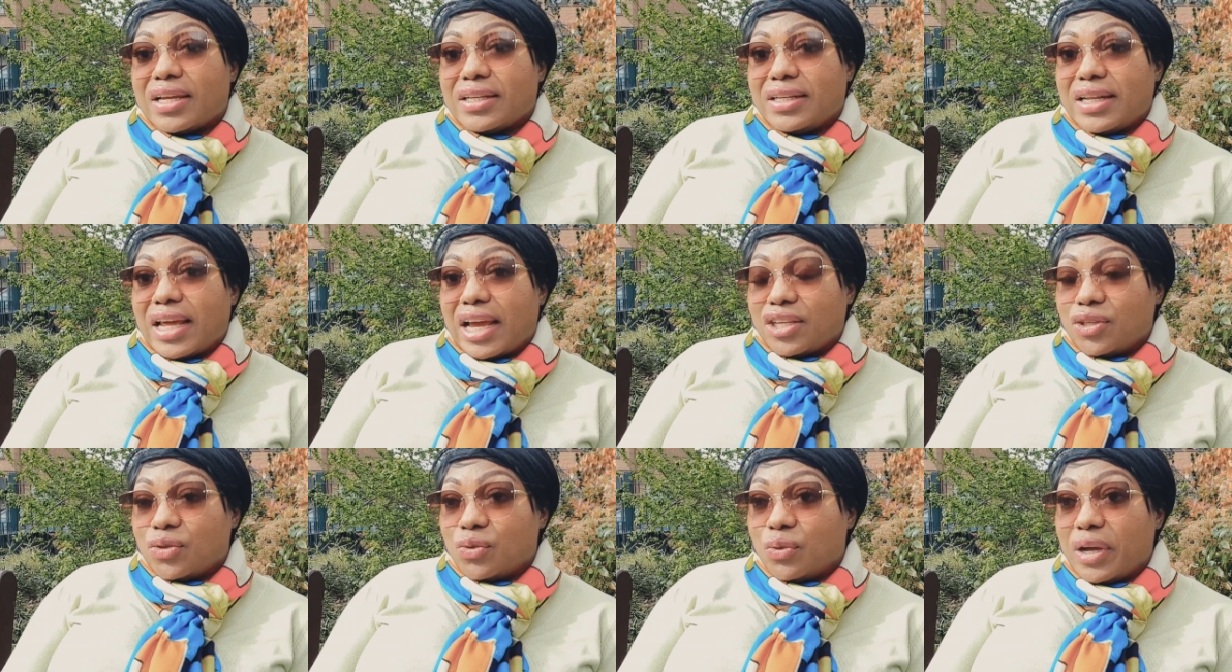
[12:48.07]

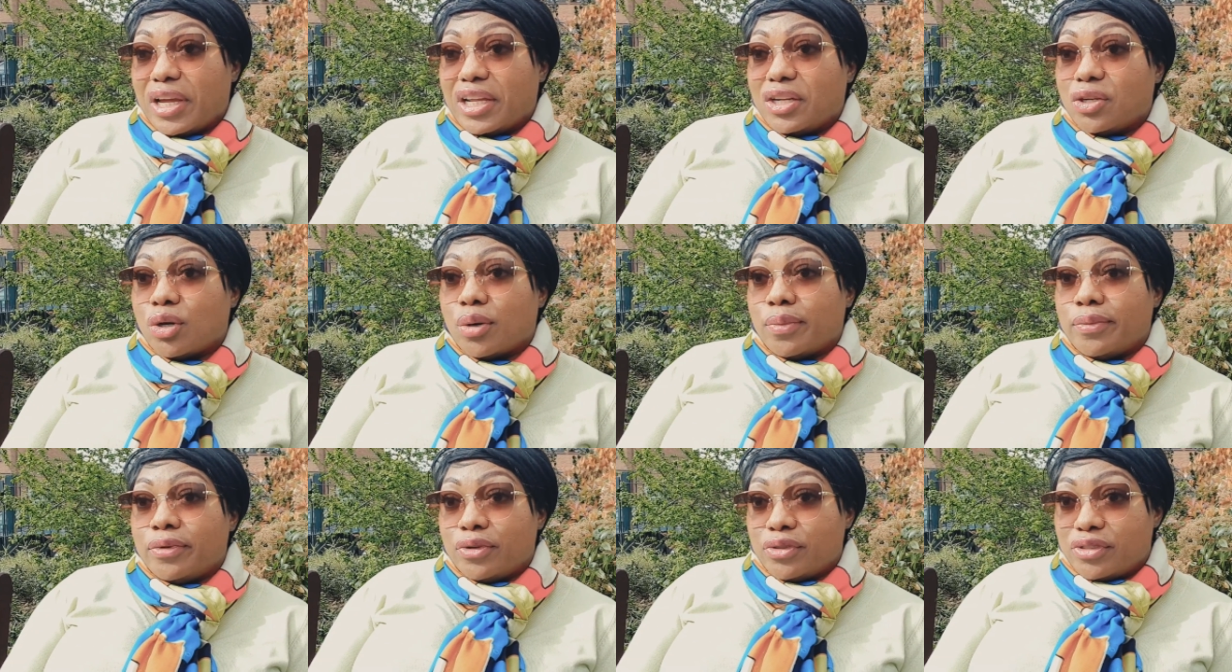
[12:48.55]
that you end
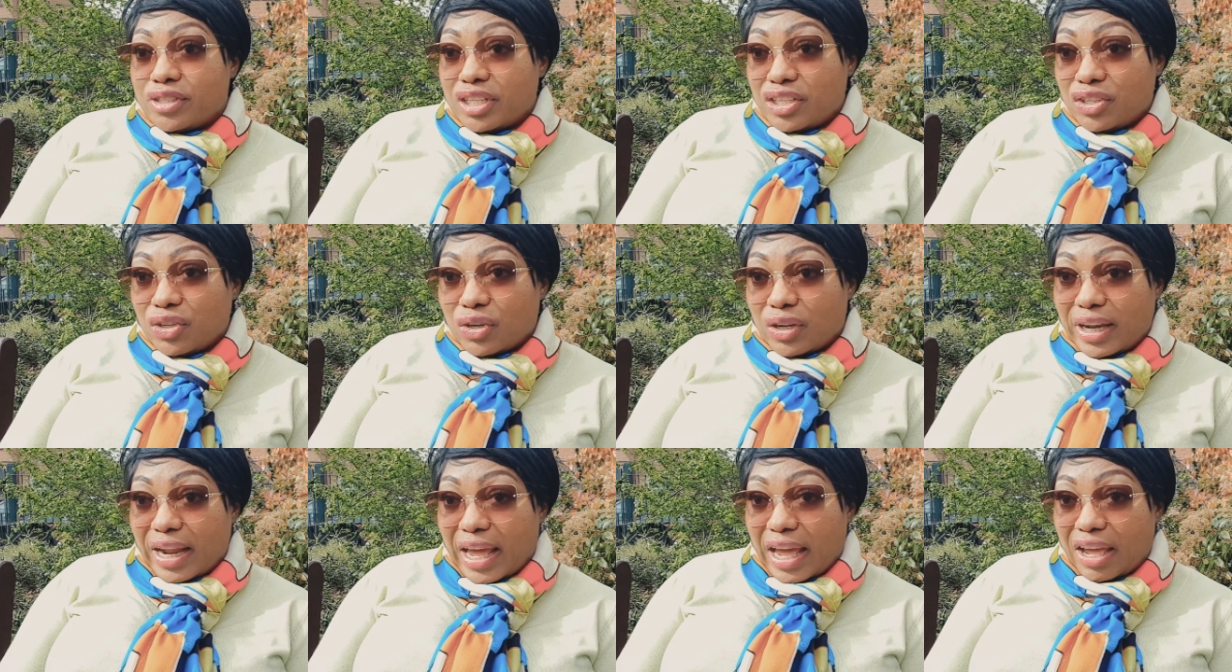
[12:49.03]
up losing
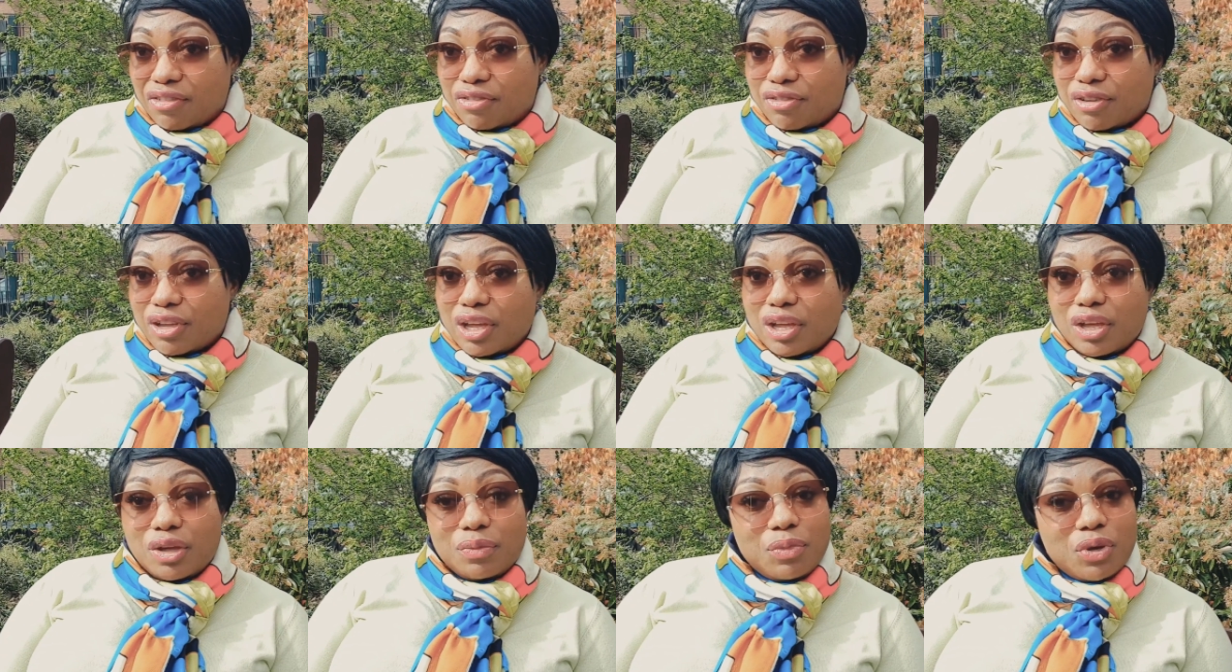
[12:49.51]
your life,
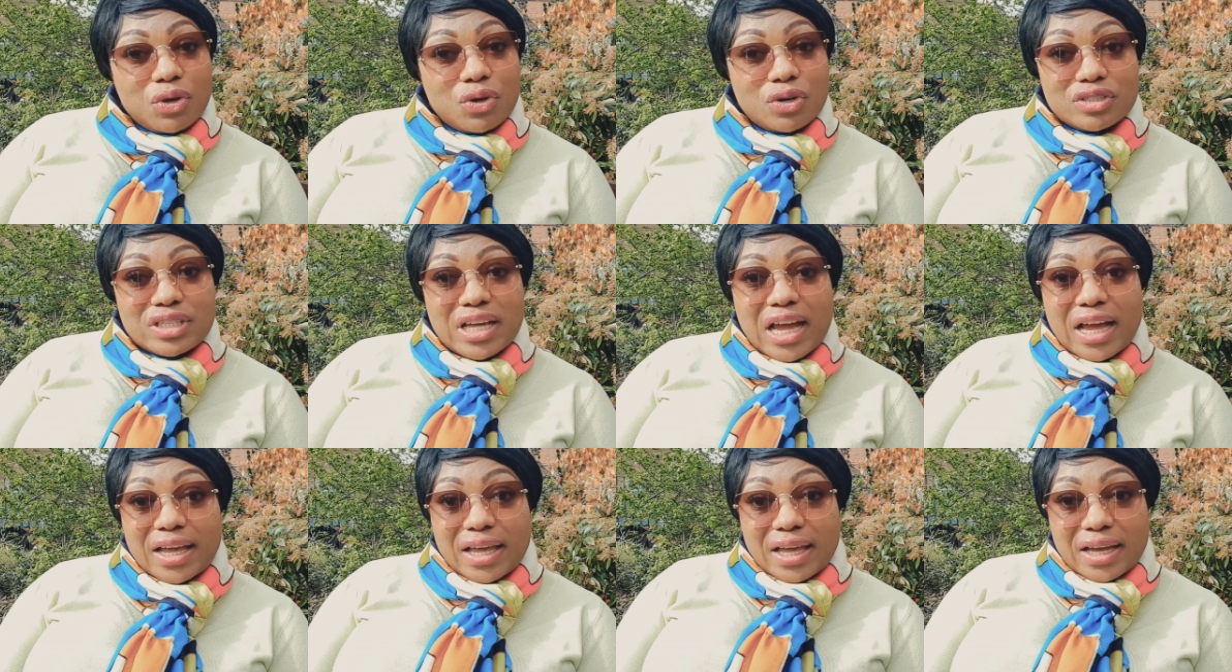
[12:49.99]
because
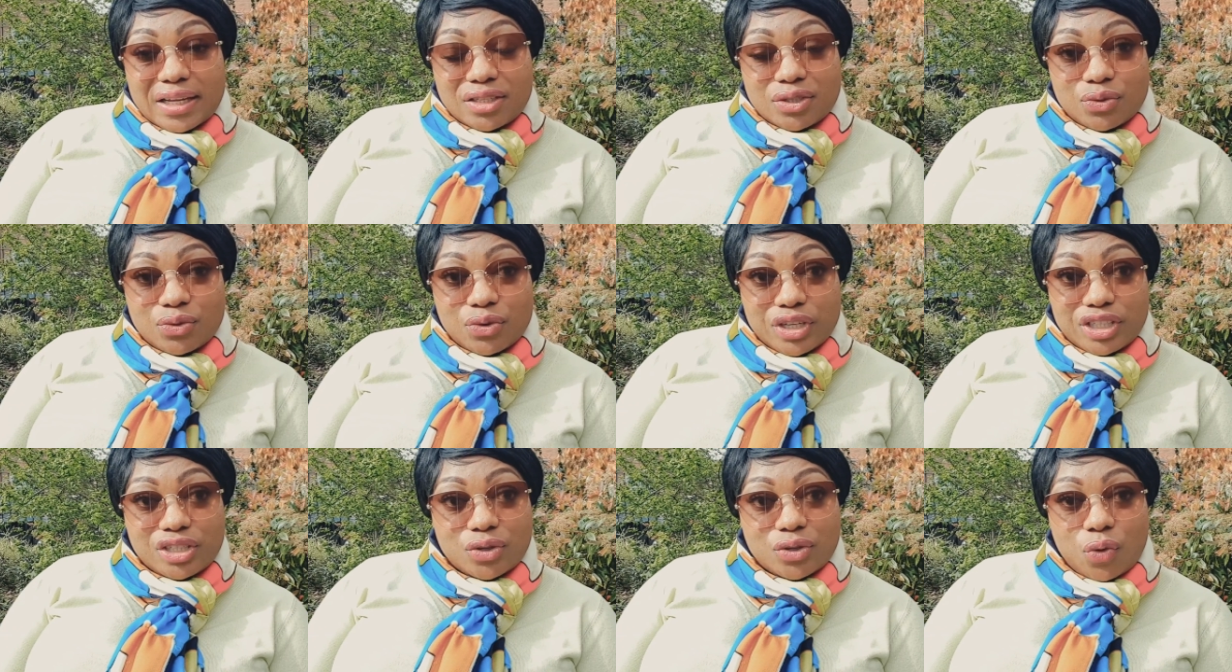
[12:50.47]
that get
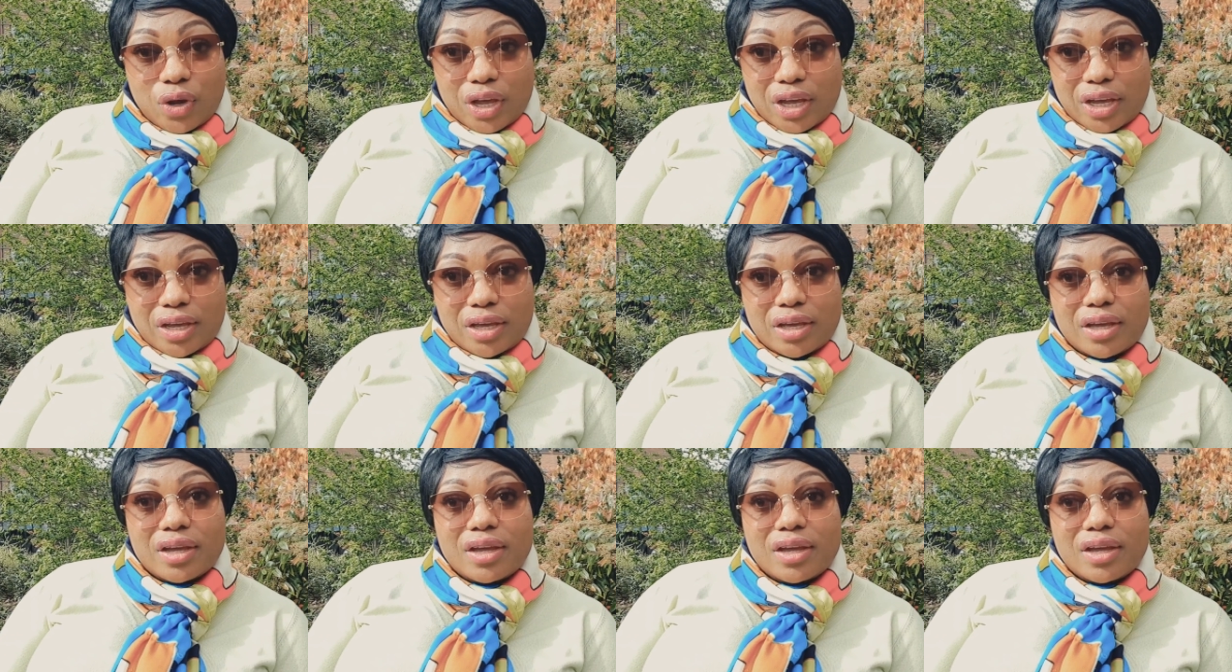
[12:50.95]
rich quick